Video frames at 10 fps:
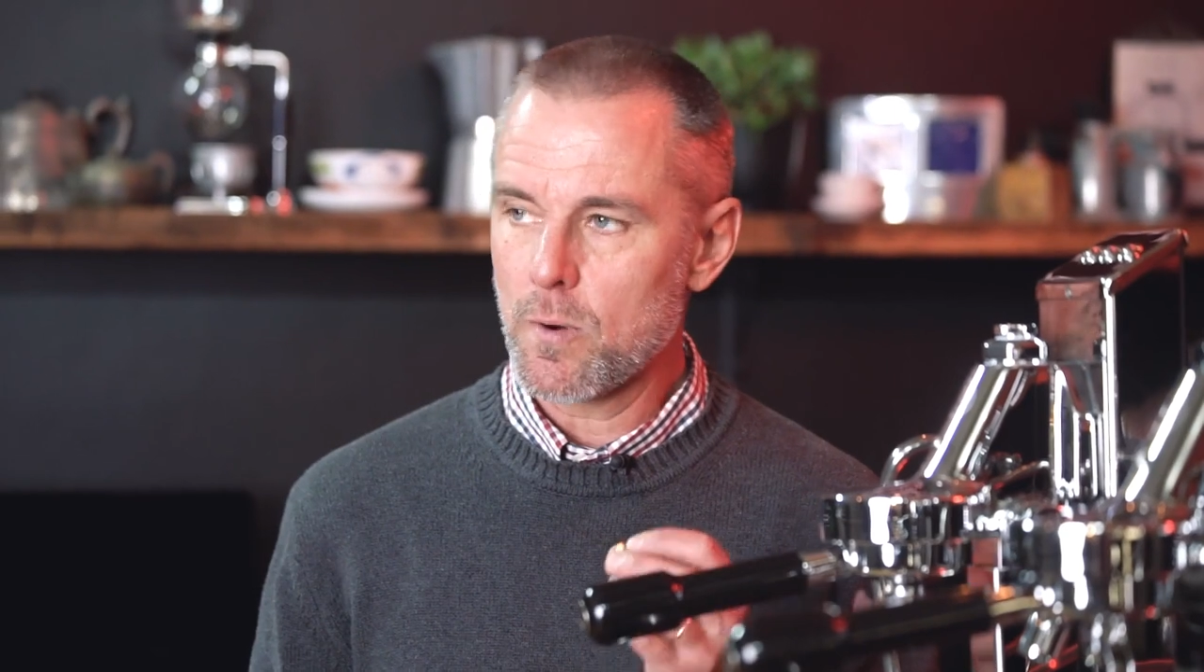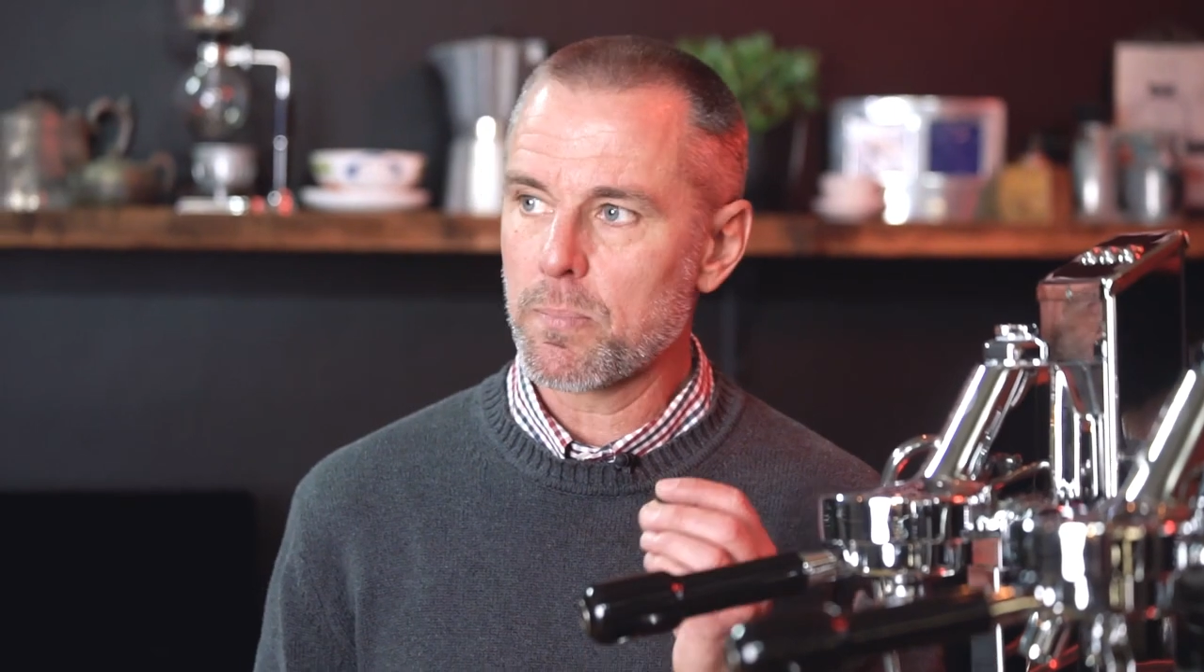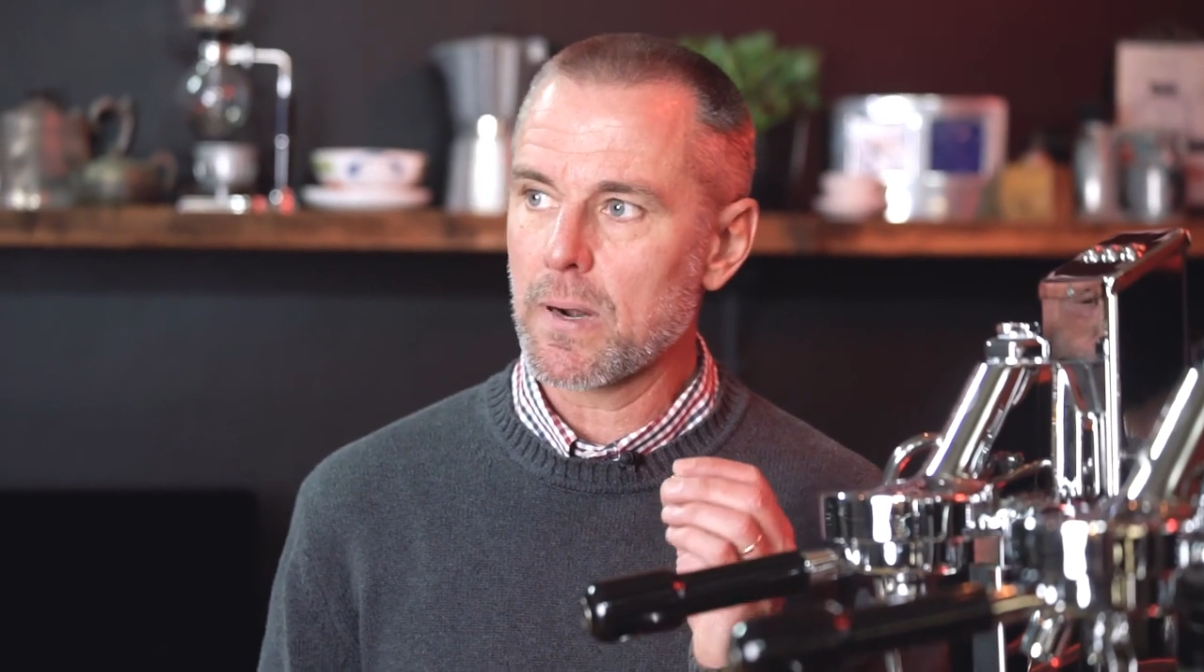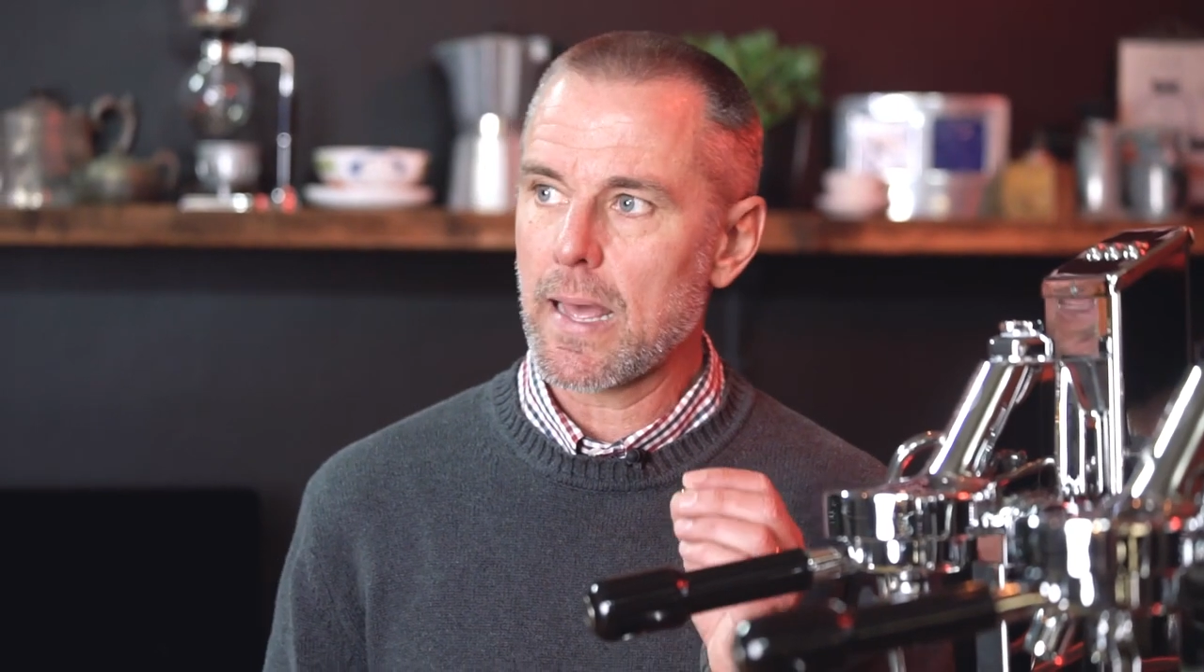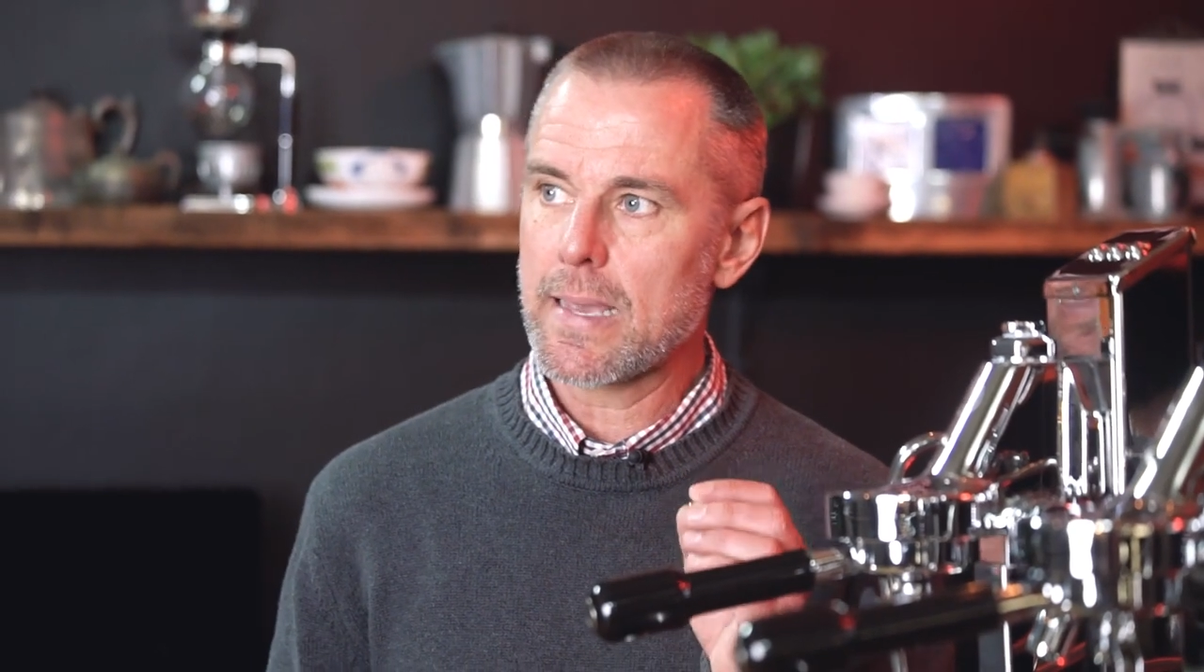
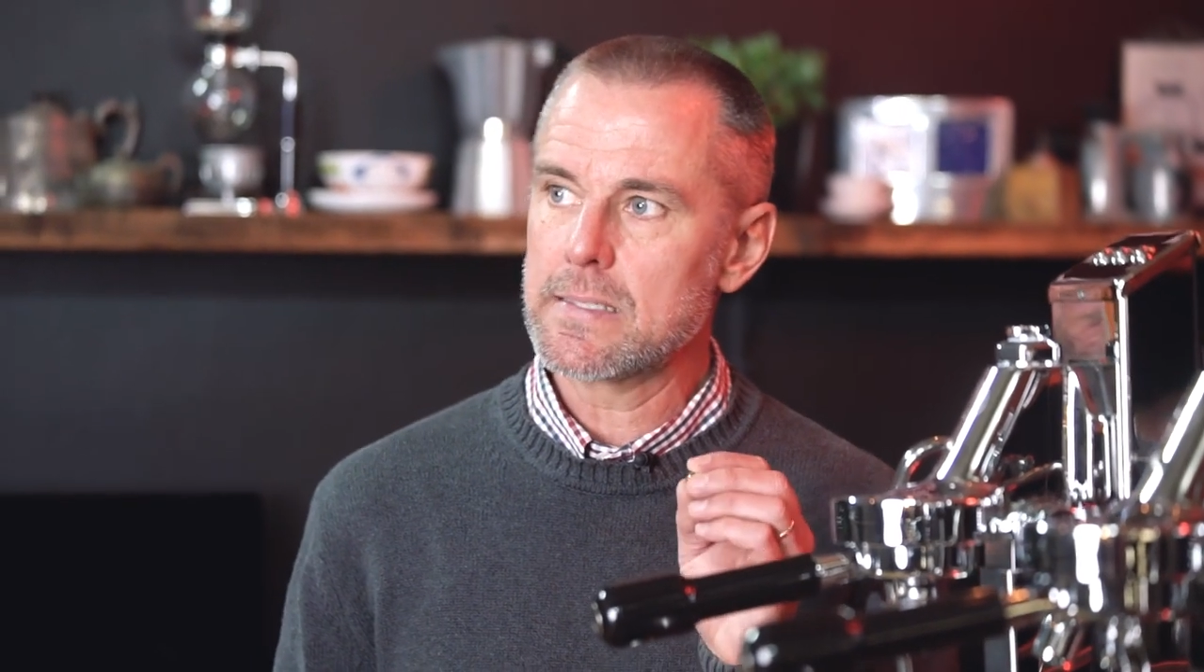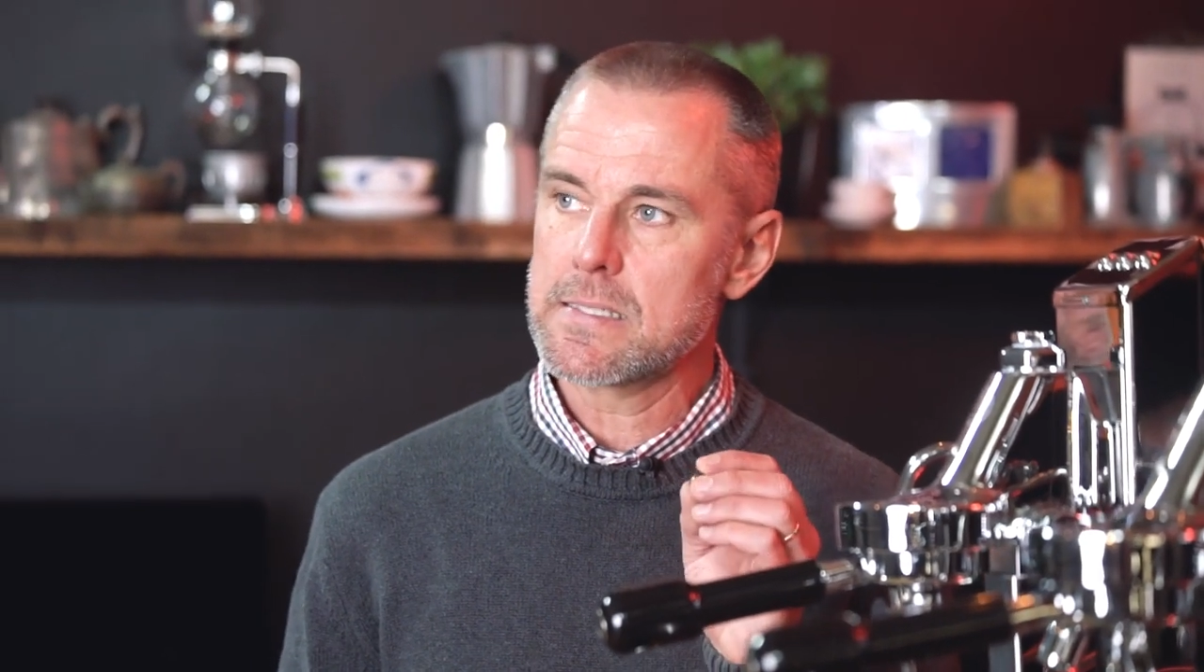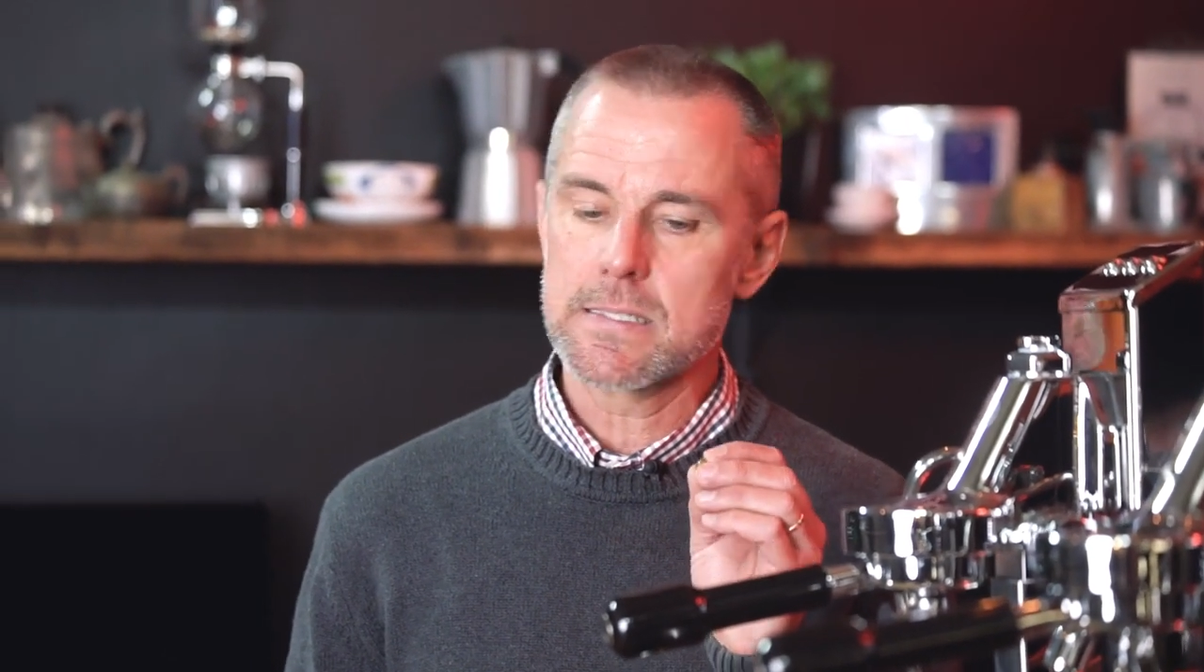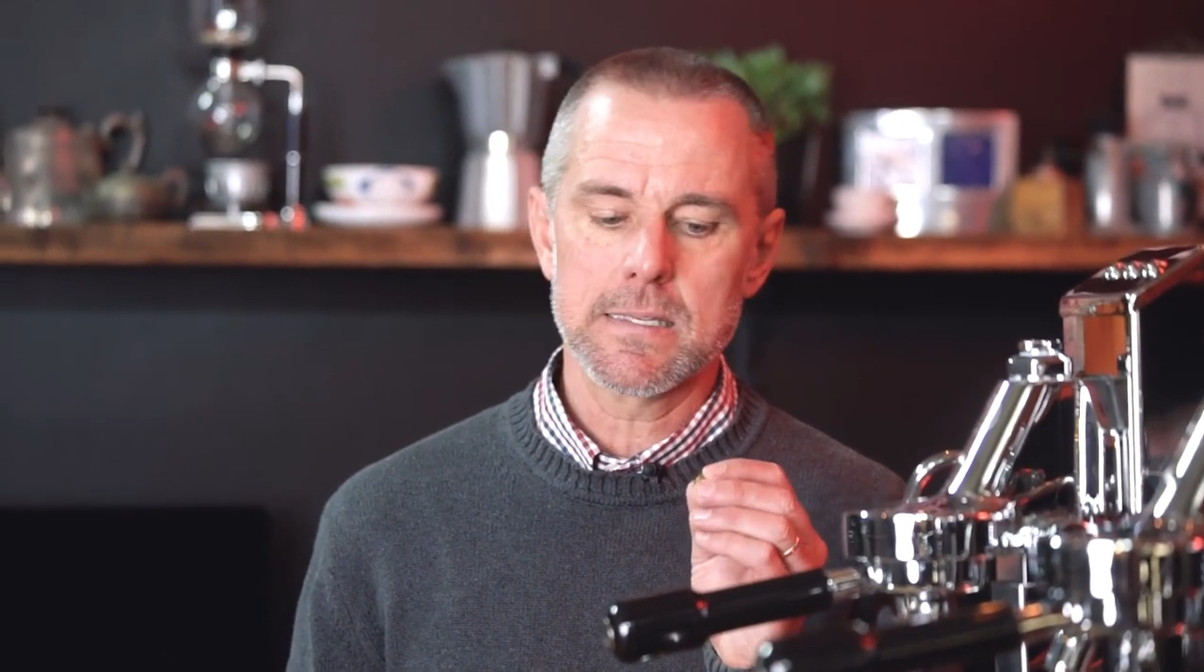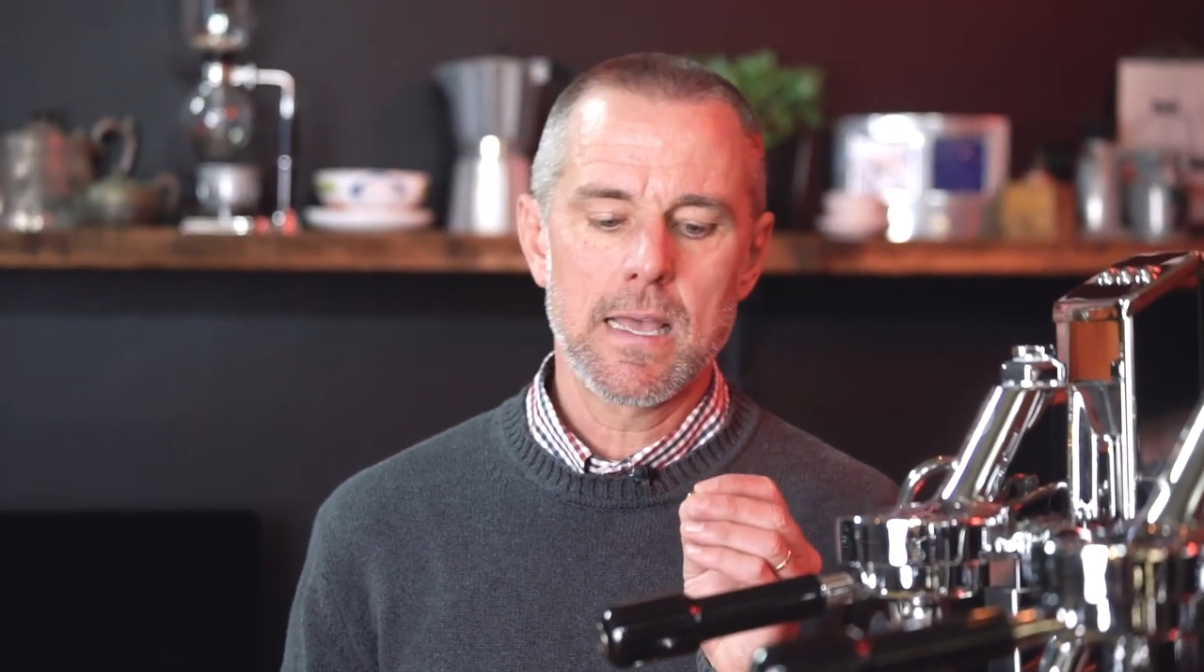
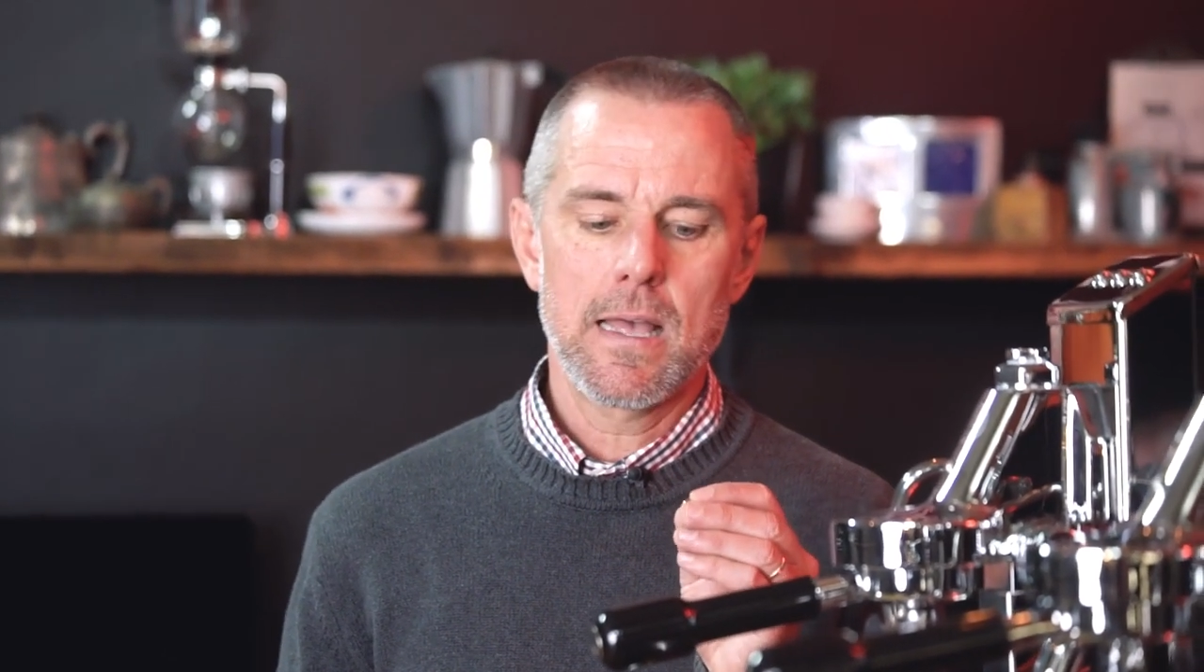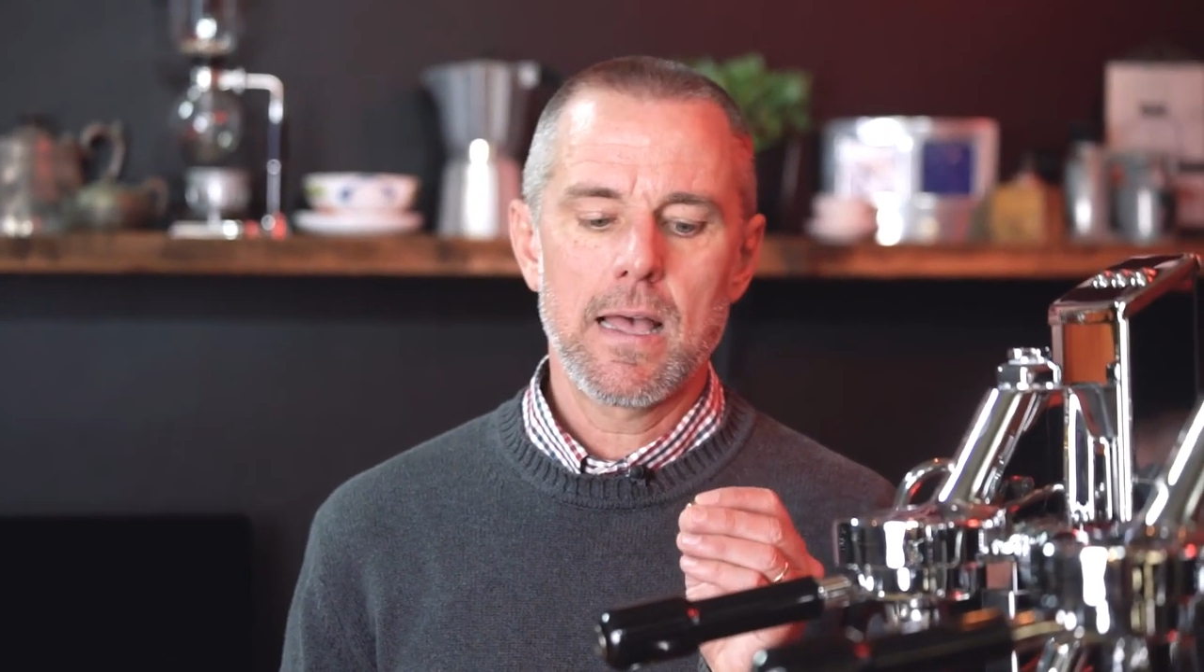replace